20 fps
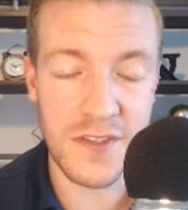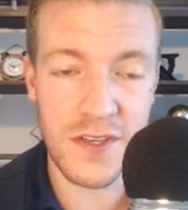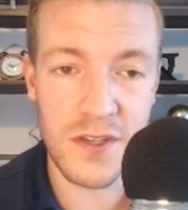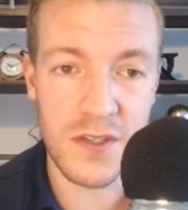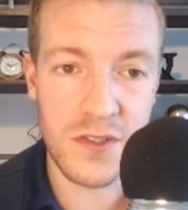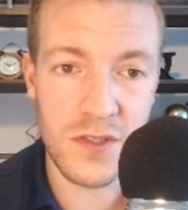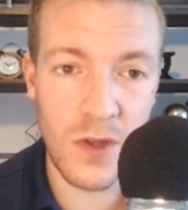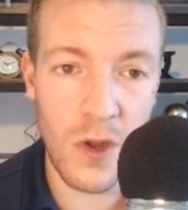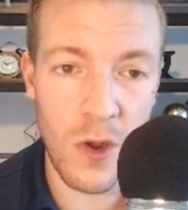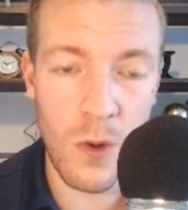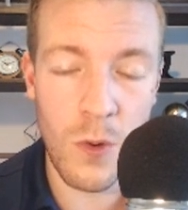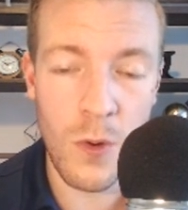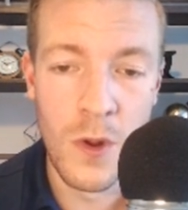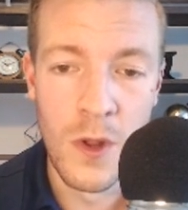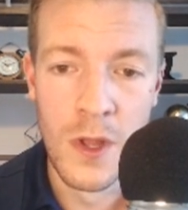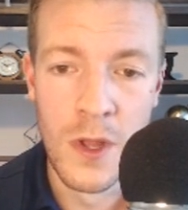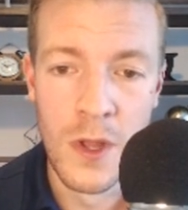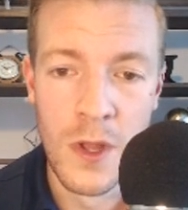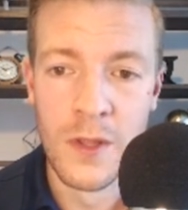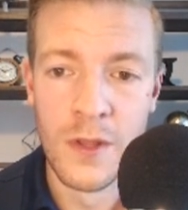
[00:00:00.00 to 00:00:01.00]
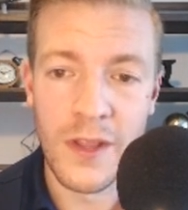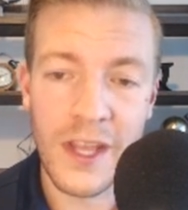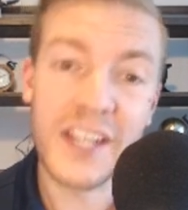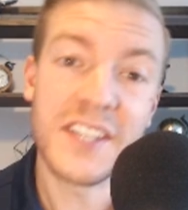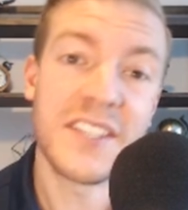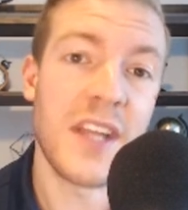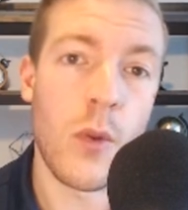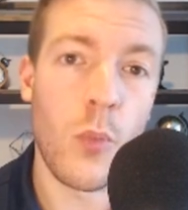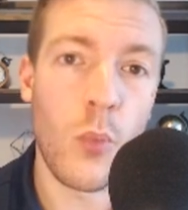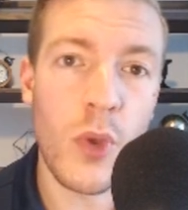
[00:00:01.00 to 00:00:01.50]
So like I
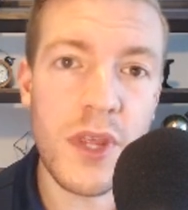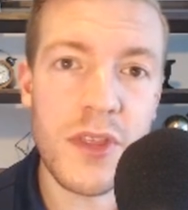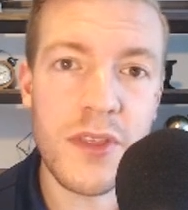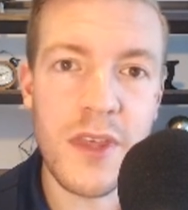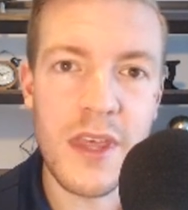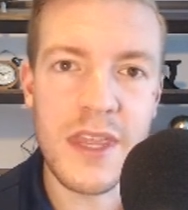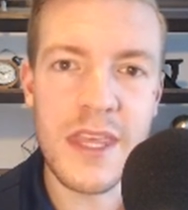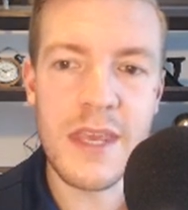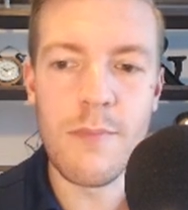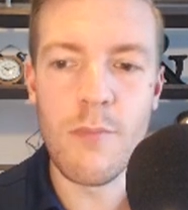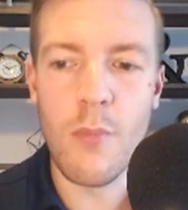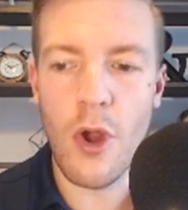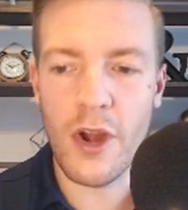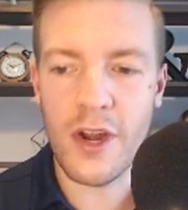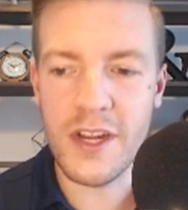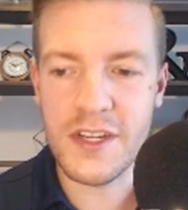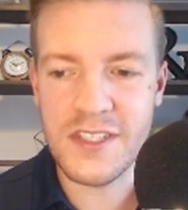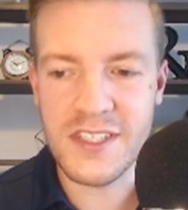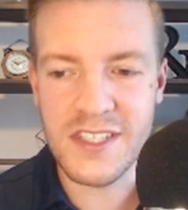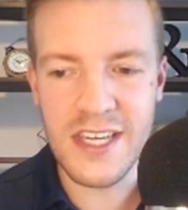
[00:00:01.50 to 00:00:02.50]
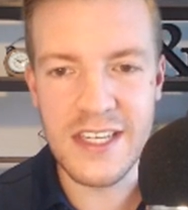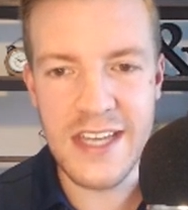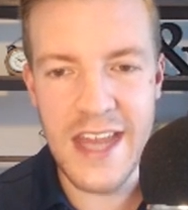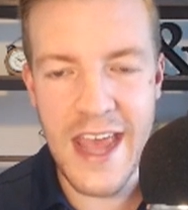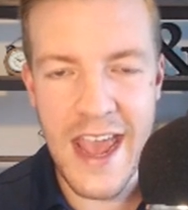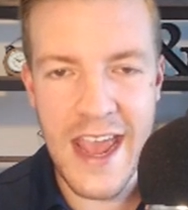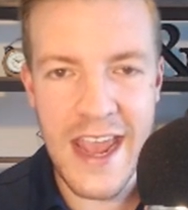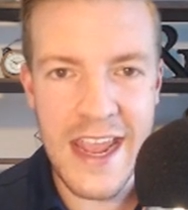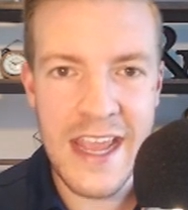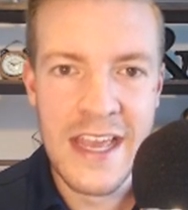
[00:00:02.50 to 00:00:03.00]
said, with the markets
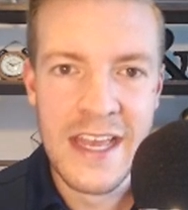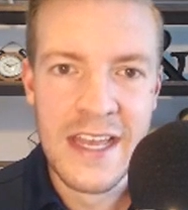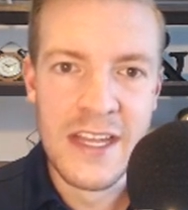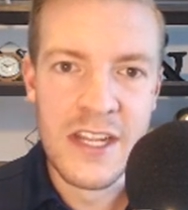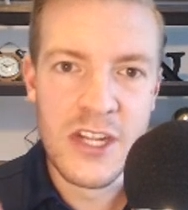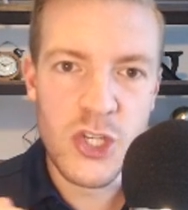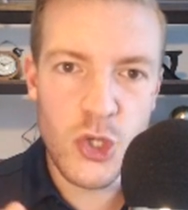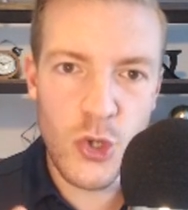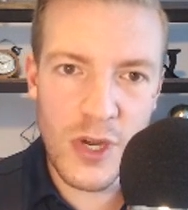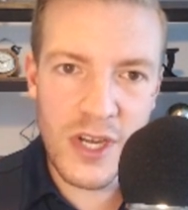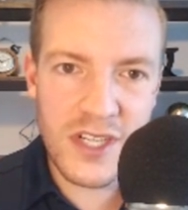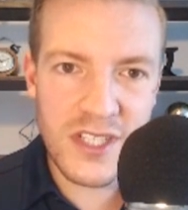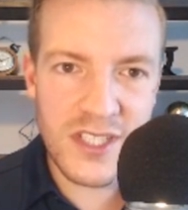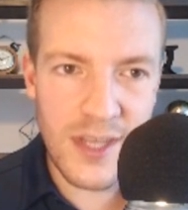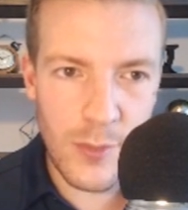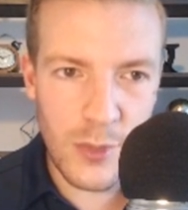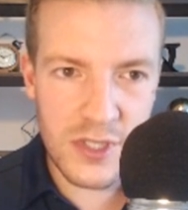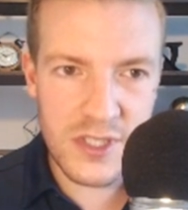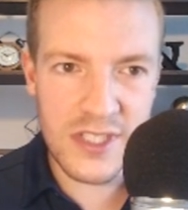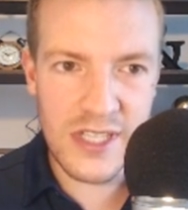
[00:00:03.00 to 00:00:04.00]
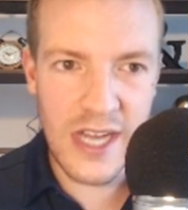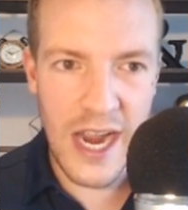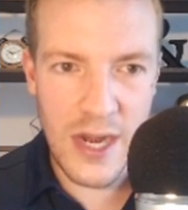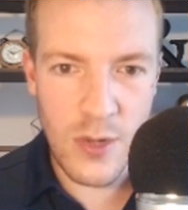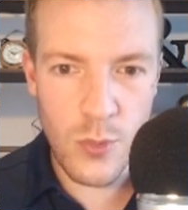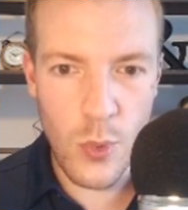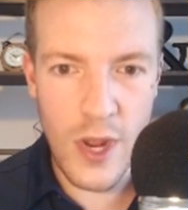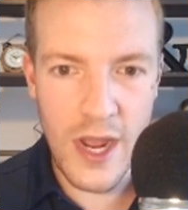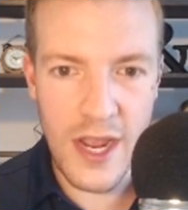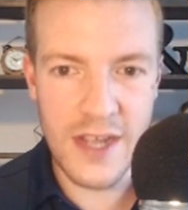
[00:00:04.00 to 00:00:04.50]
today, trading somewhat
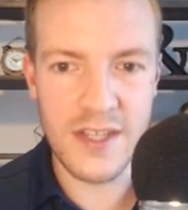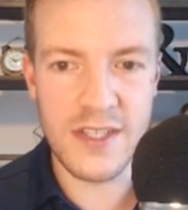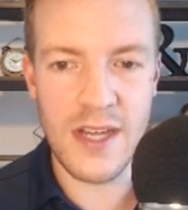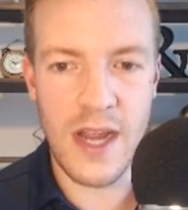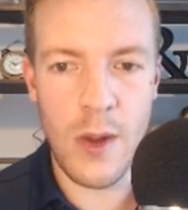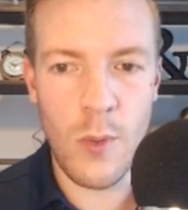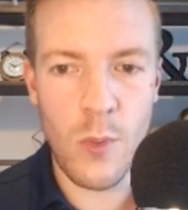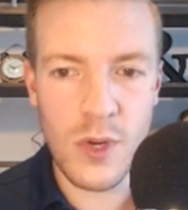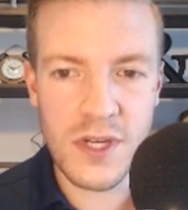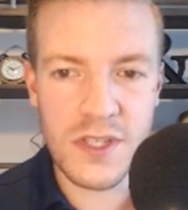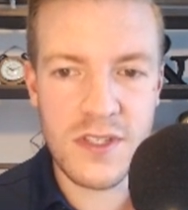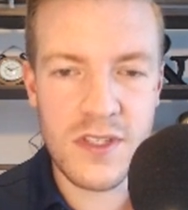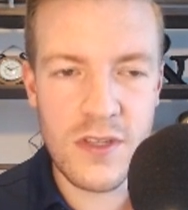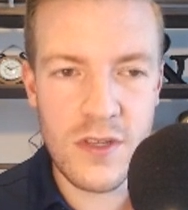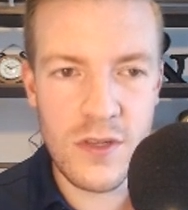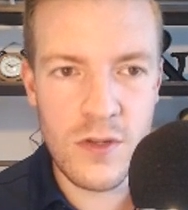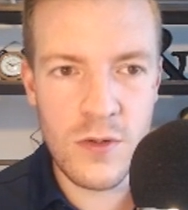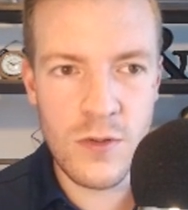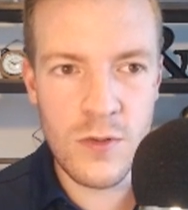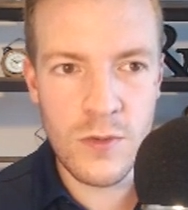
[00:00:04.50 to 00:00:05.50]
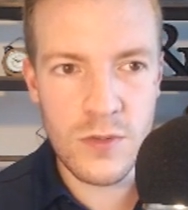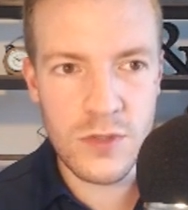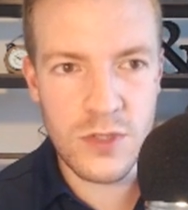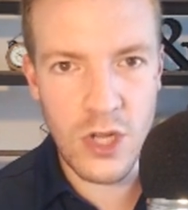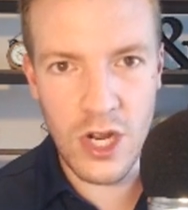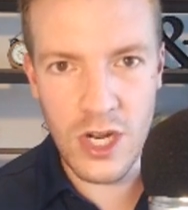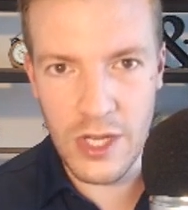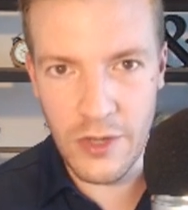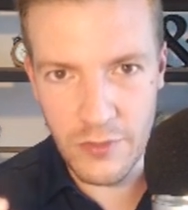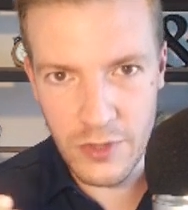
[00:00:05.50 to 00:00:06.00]
sideways. I wanted to talk
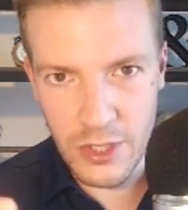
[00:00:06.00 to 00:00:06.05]
a little